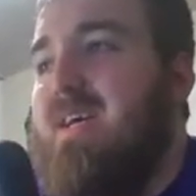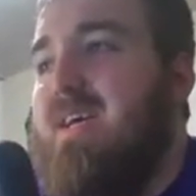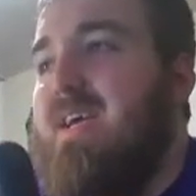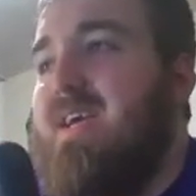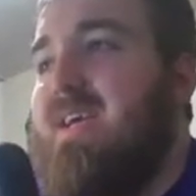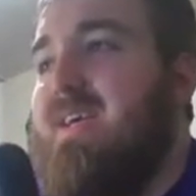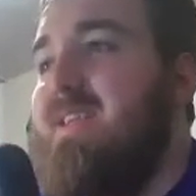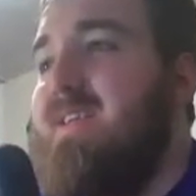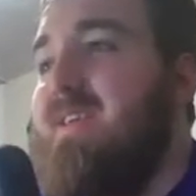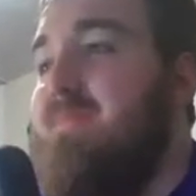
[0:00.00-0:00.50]

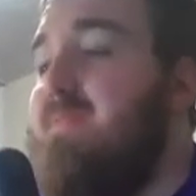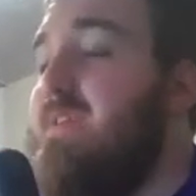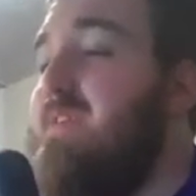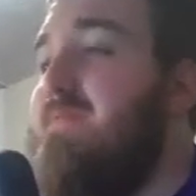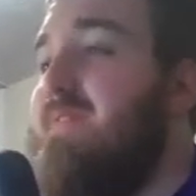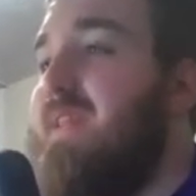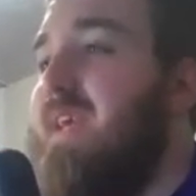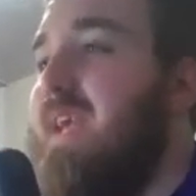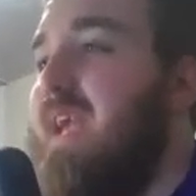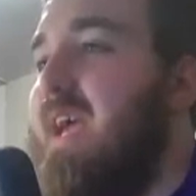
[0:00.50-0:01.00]
And even
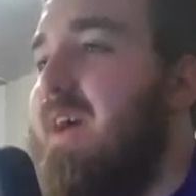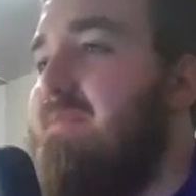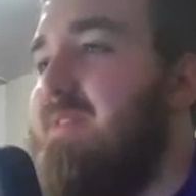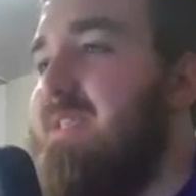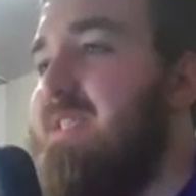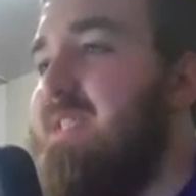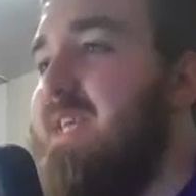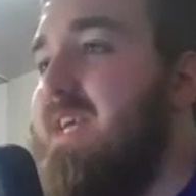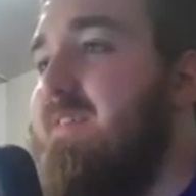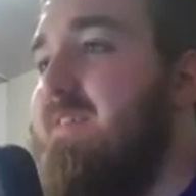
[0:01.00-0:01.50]
if they have a
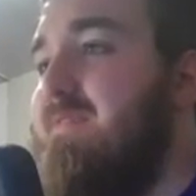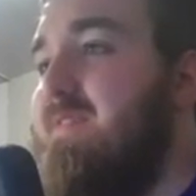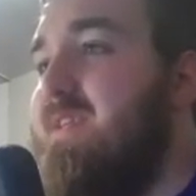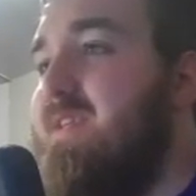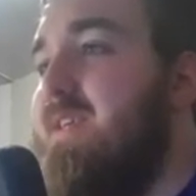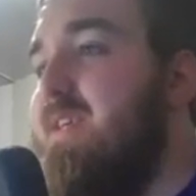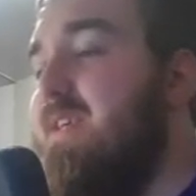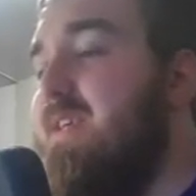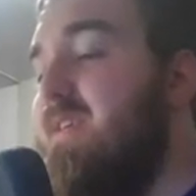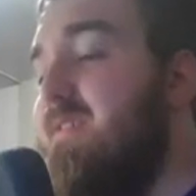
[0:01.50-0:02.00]

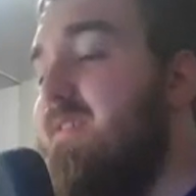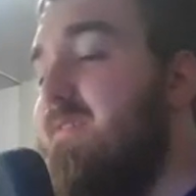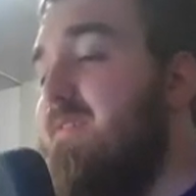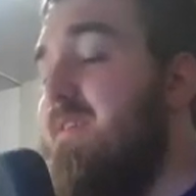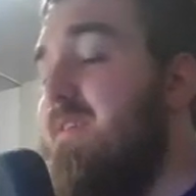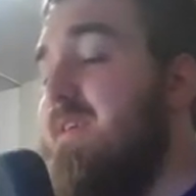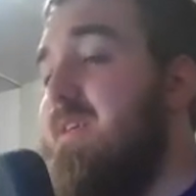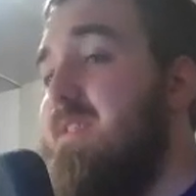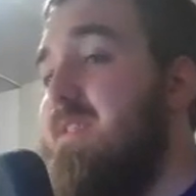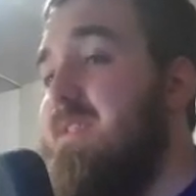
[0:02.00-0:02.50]
safety
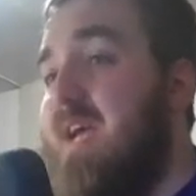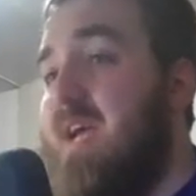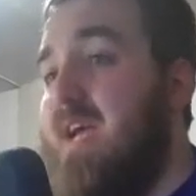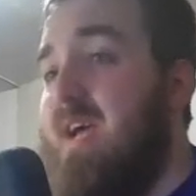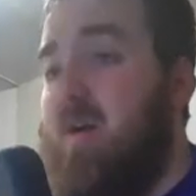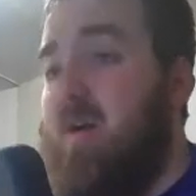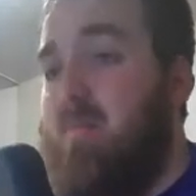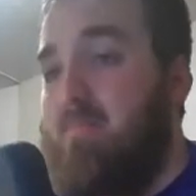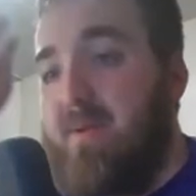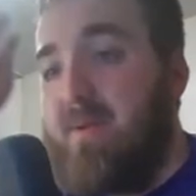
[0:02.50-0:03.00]
to
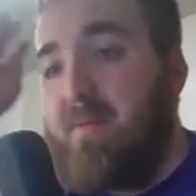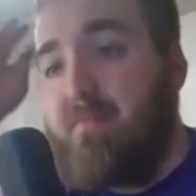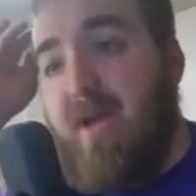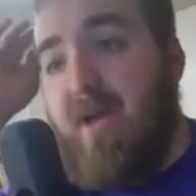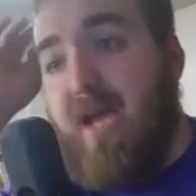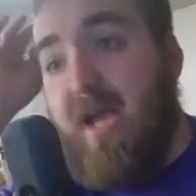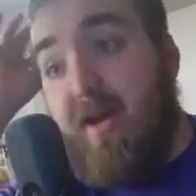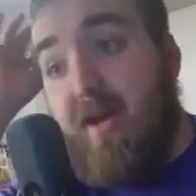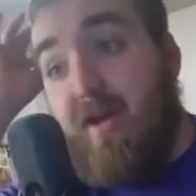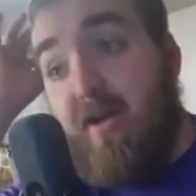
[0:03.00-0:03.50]
help in
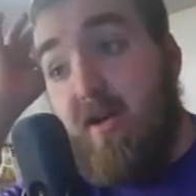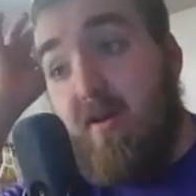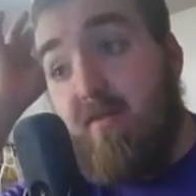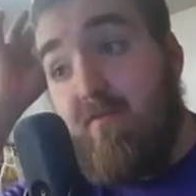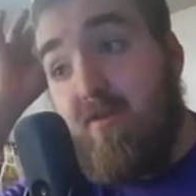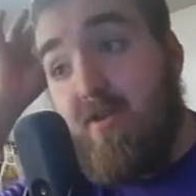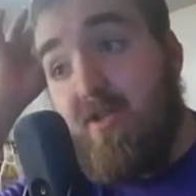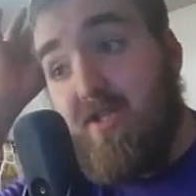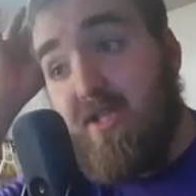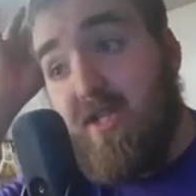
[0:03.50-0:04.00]
man
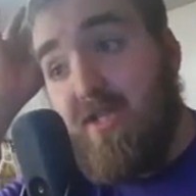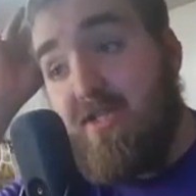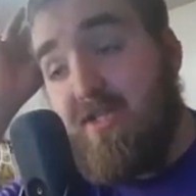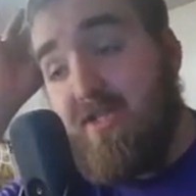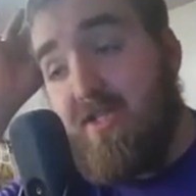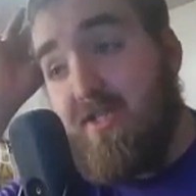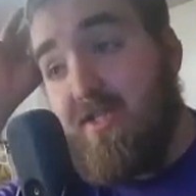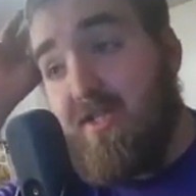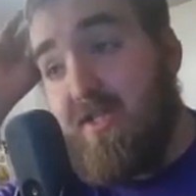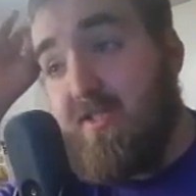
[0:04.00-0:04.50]
coverage, that's
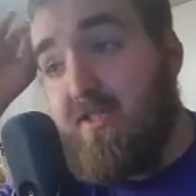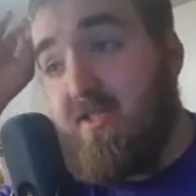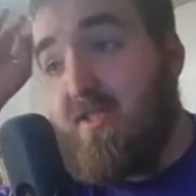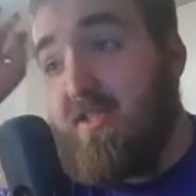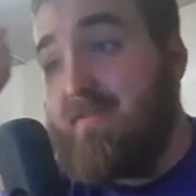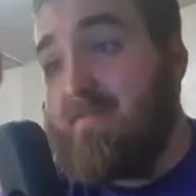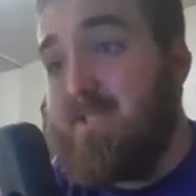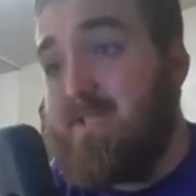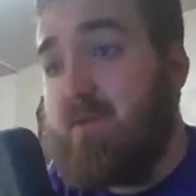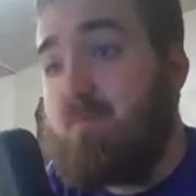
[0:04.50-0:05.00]
just going to
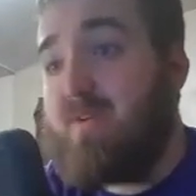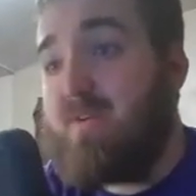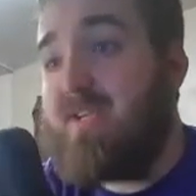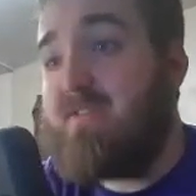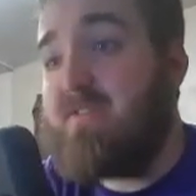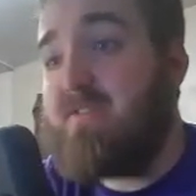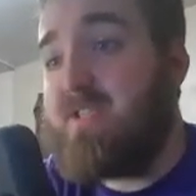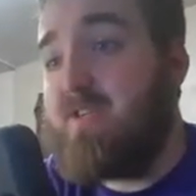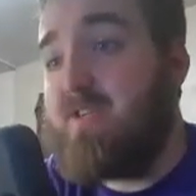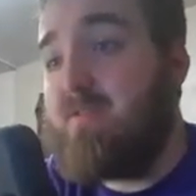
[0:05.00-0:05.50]
leave someone
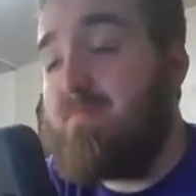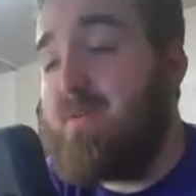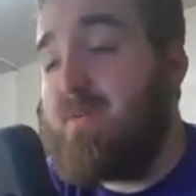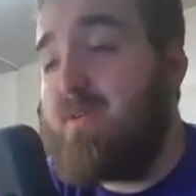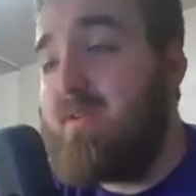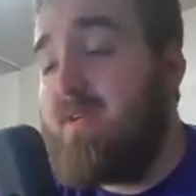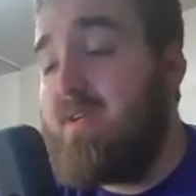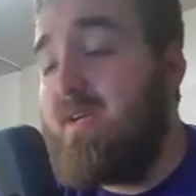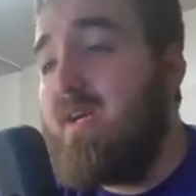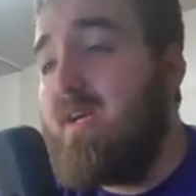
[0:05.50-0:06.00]
else
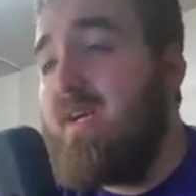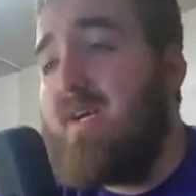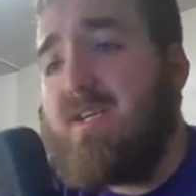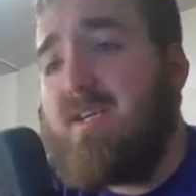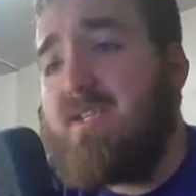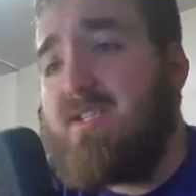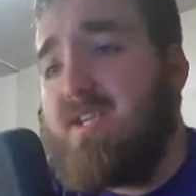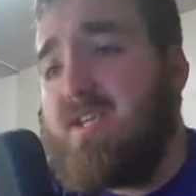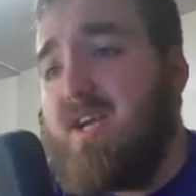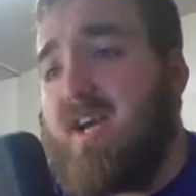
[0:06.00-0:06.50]
open
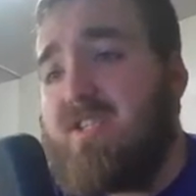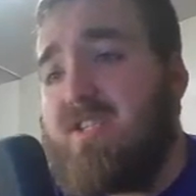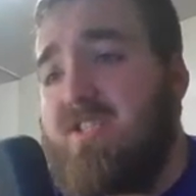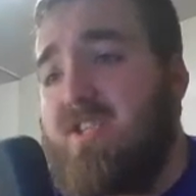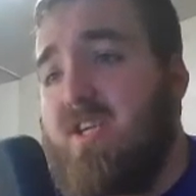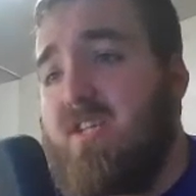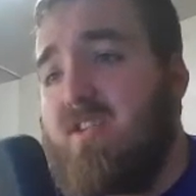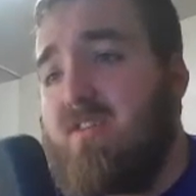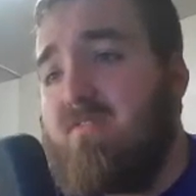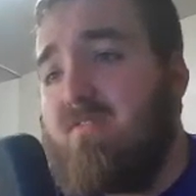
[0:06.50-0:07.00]
because you got
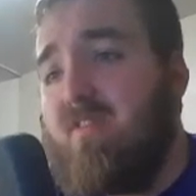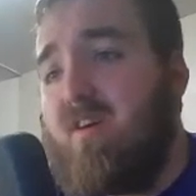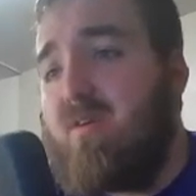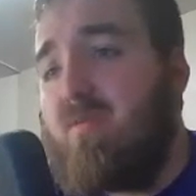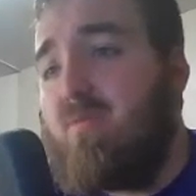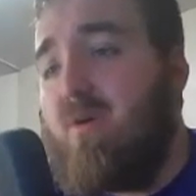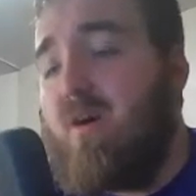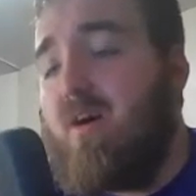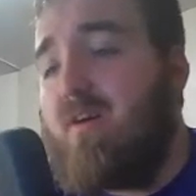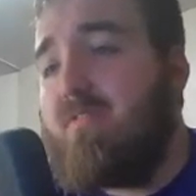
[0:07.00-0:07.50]
Jaylen
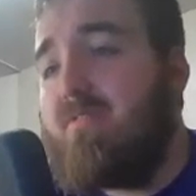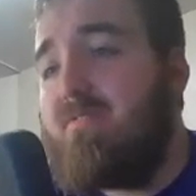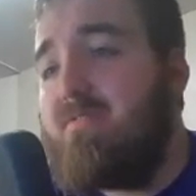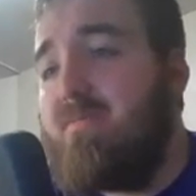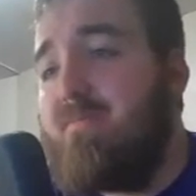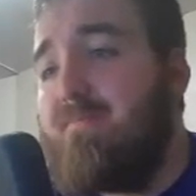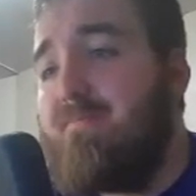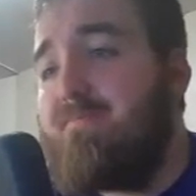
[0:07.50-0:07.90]
Waddle.